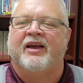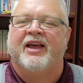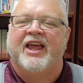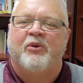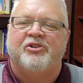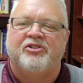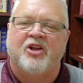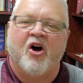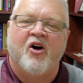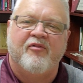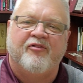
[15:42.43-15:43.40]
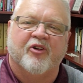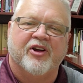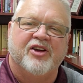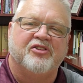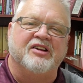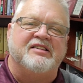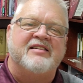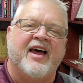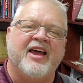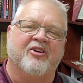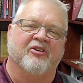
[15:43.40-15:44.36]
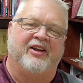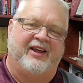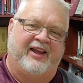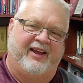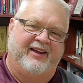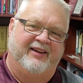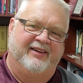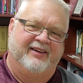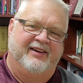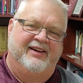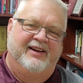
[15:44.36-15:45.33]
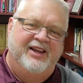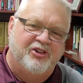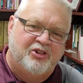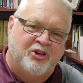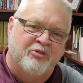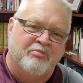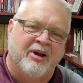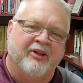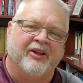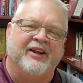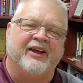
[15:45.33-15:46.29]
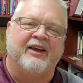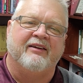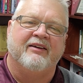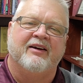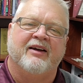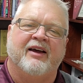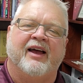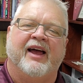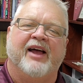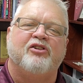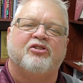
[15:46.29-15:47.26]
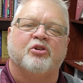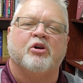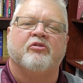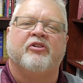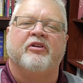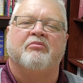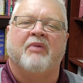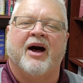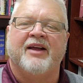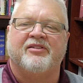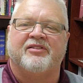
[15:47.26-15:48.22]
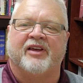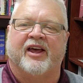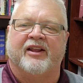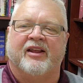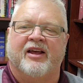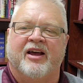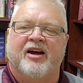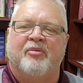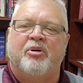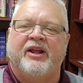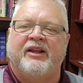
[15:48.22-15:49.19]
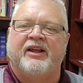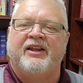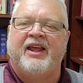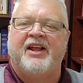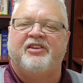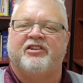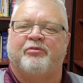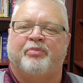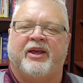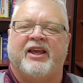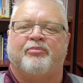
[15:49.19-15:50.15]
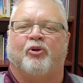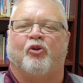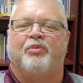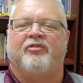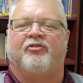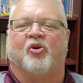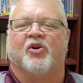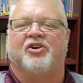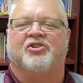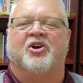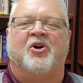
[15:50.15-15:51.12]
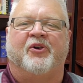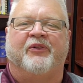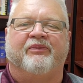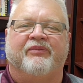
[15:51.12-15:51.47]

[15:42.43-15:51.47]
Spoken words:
He was known for his integrity, his humility, and servant mindset, putting the needs of people before his own.